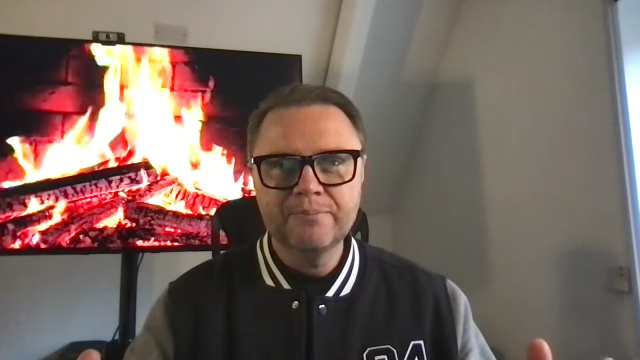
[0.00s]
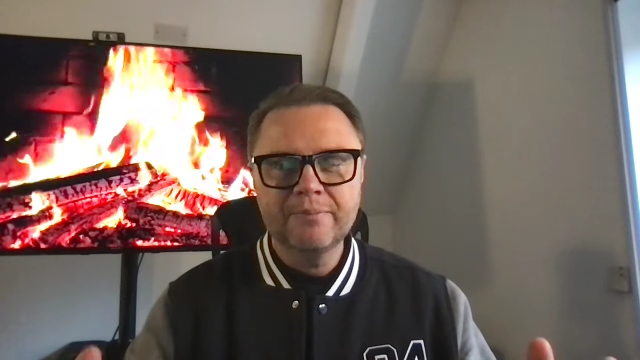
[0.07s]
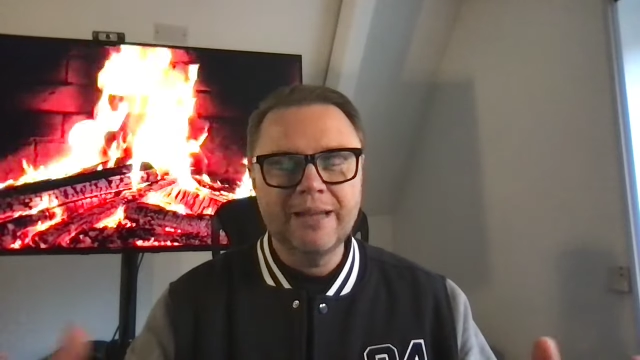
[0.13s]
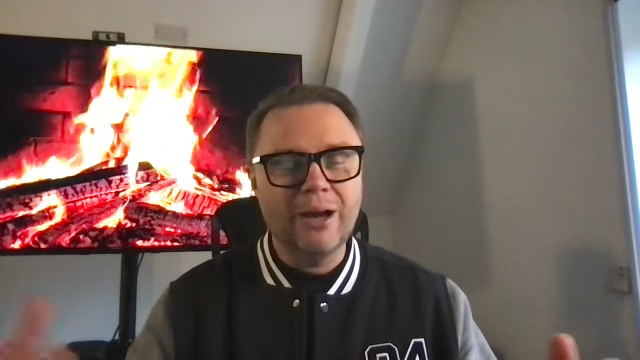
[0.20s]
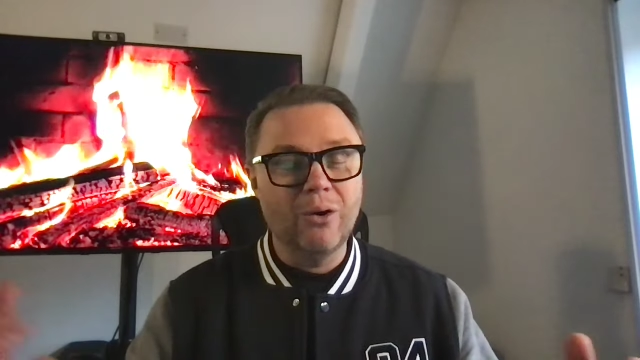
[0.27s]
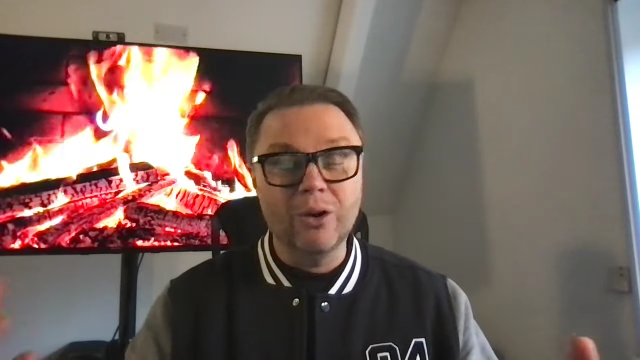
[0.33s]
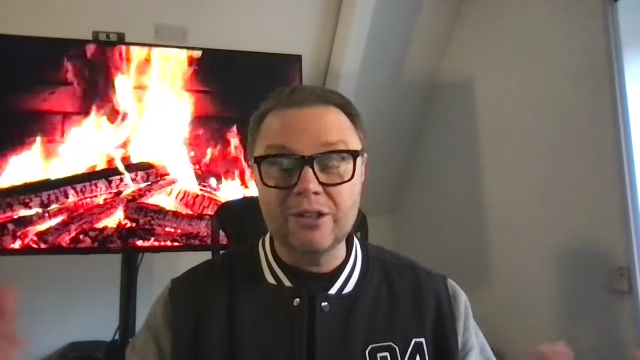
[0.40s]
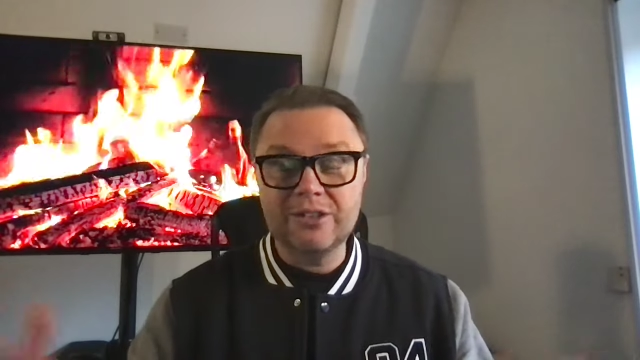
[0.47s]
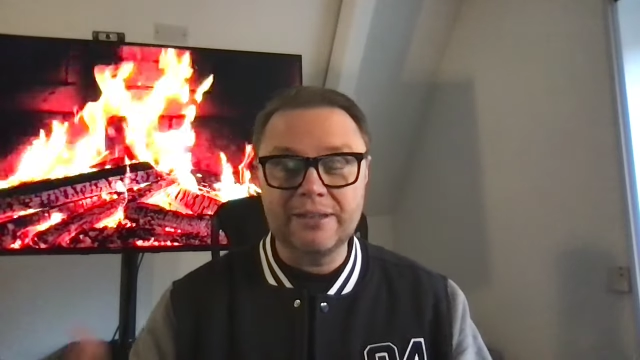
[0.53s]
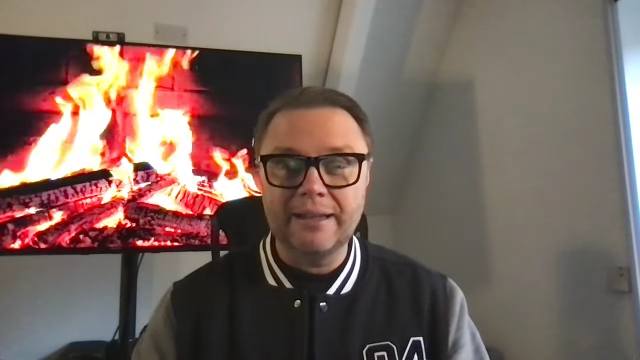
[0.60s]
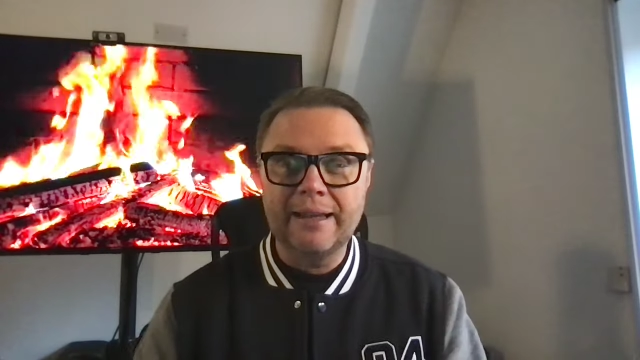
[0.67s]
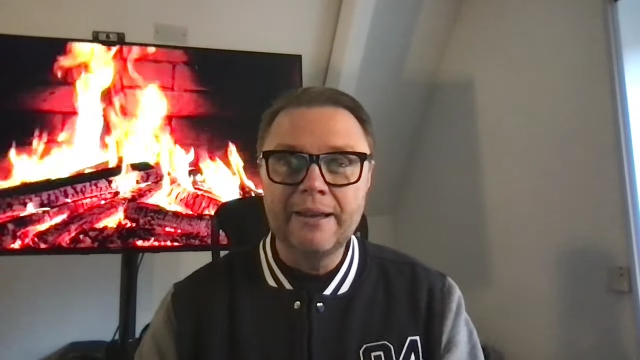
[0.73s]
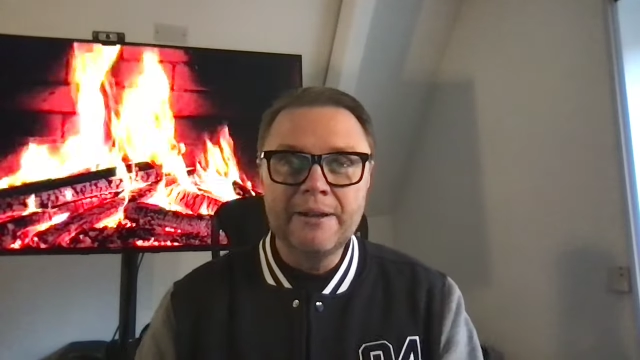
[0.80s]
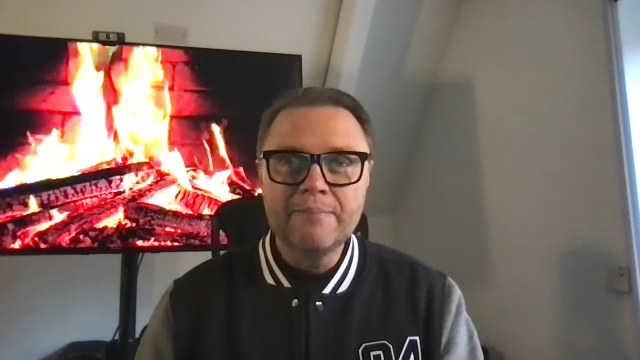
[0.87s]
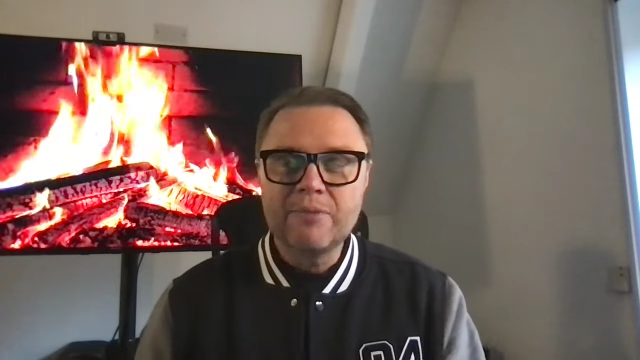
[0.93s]
Now,
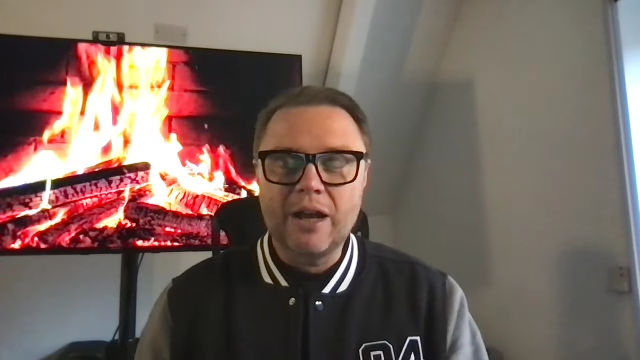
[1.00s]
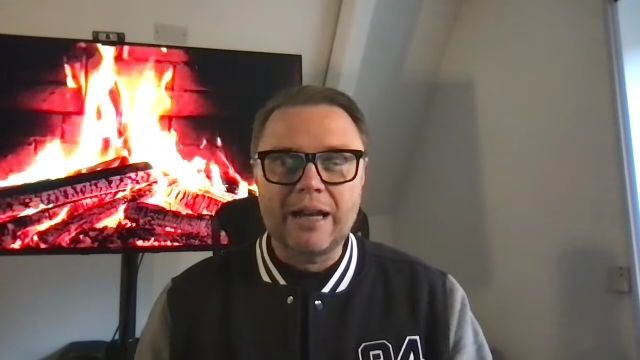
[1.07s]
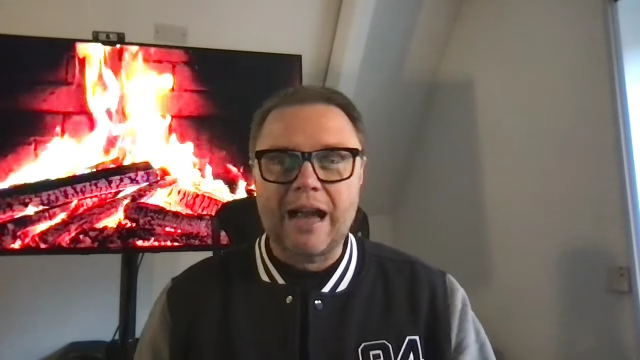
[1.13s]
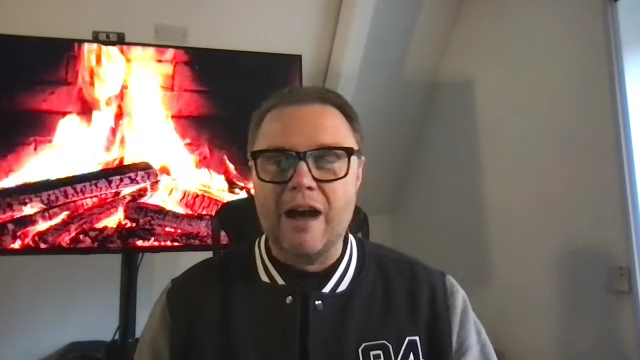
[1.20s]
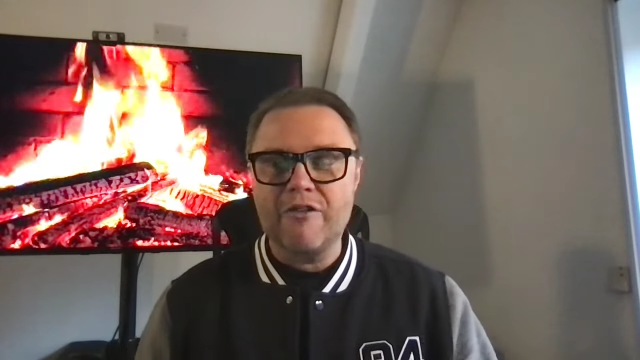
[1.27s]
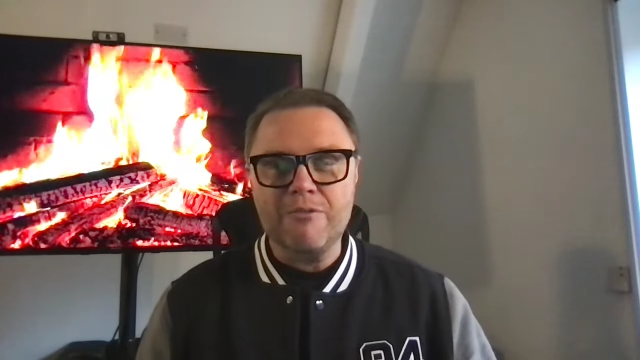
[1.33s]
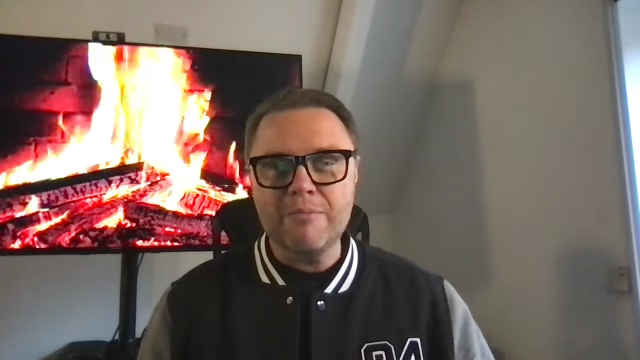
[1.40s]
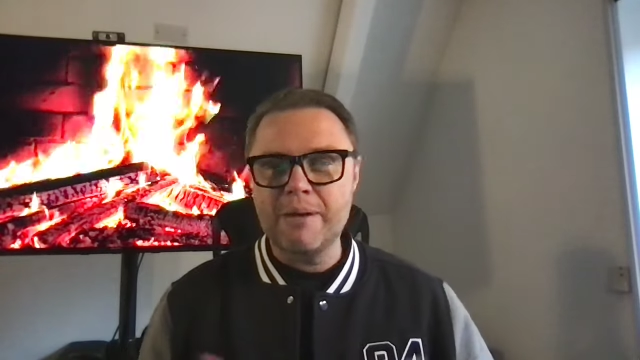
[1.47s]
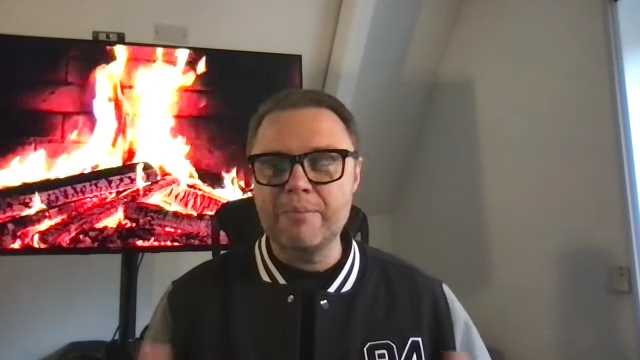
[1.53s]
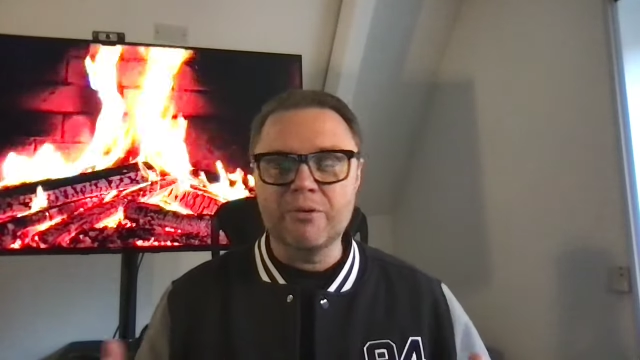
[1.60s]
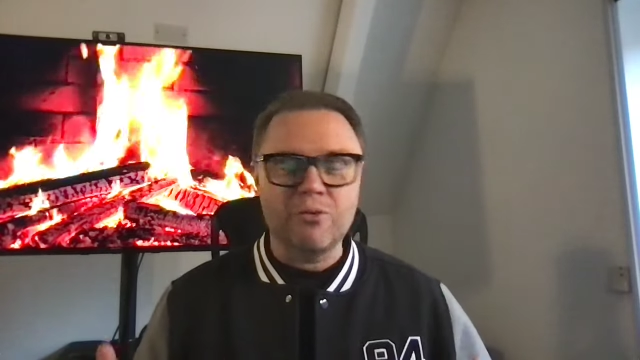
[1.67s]
honestly, I can't remember